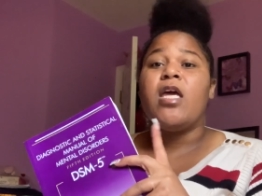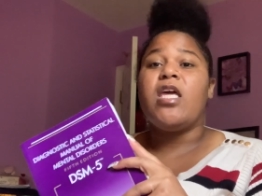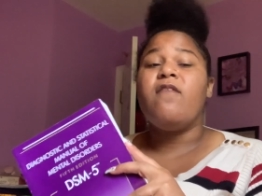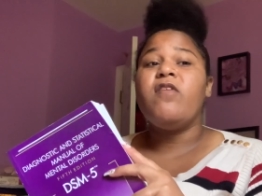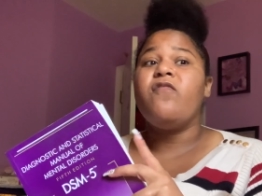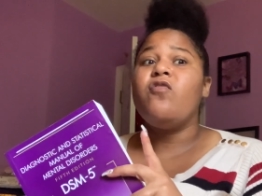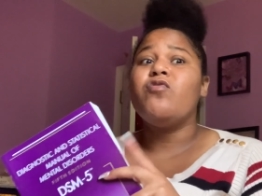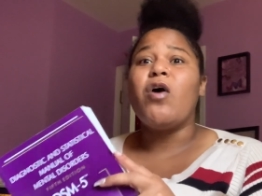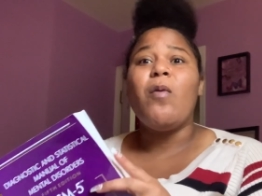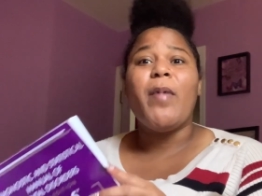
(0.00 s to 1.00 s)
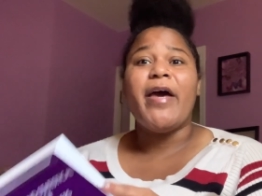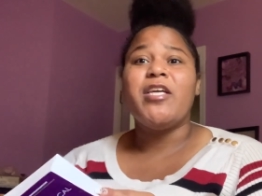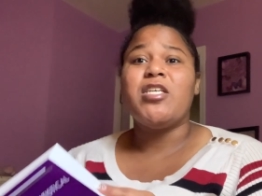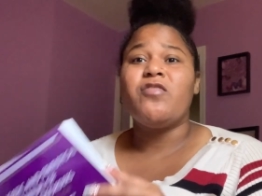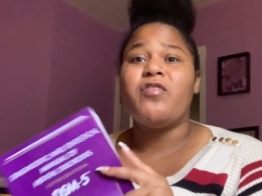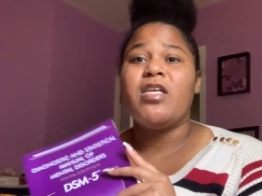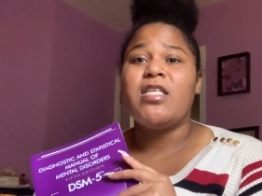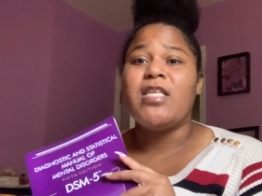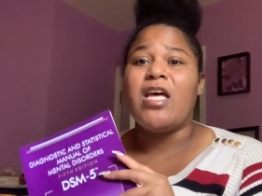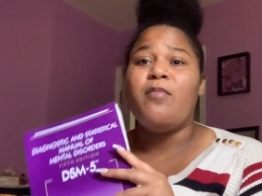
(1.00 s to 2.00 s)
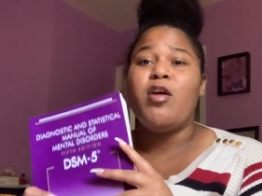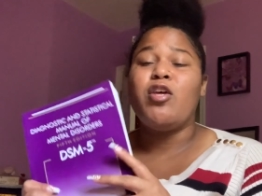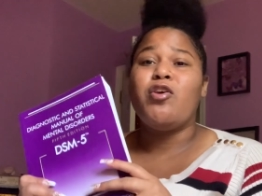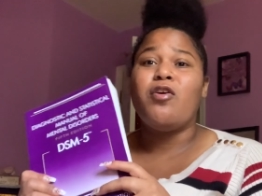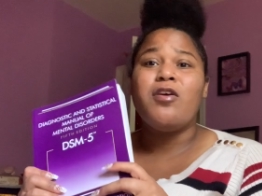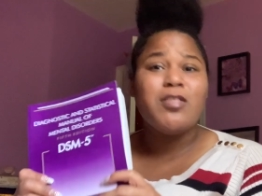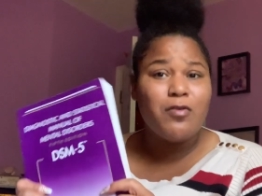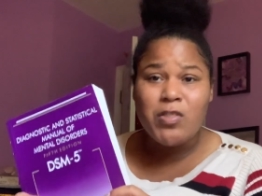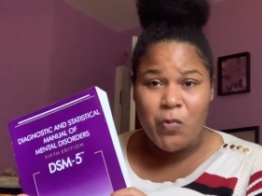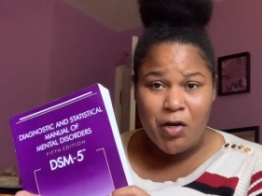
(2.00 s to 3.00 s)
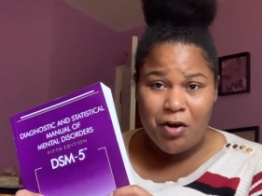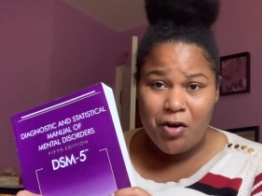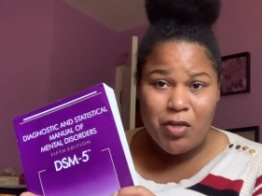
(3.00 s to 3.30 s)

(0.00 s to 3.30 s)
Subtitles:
Even if you don't buy it just for the exam, you're a social worker.